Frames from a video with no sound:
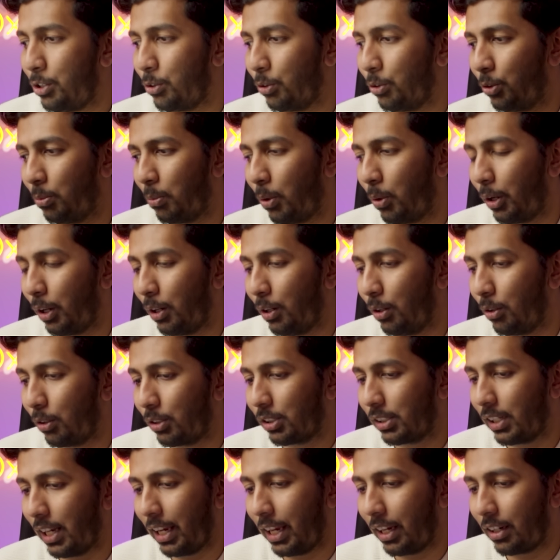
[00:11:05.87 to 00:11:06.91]
tuned model
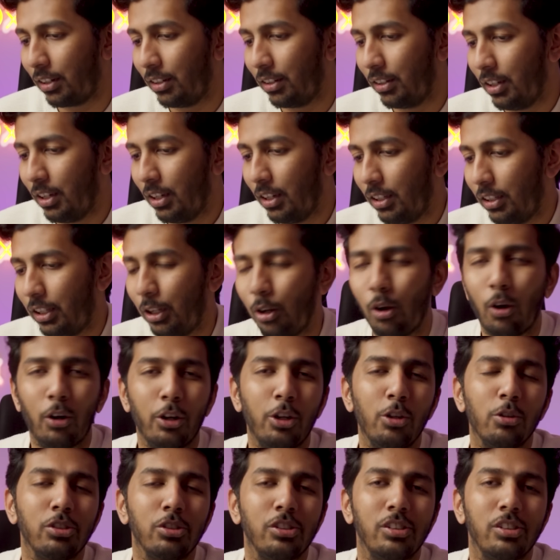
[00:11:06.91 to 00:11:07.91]
looks like. The audio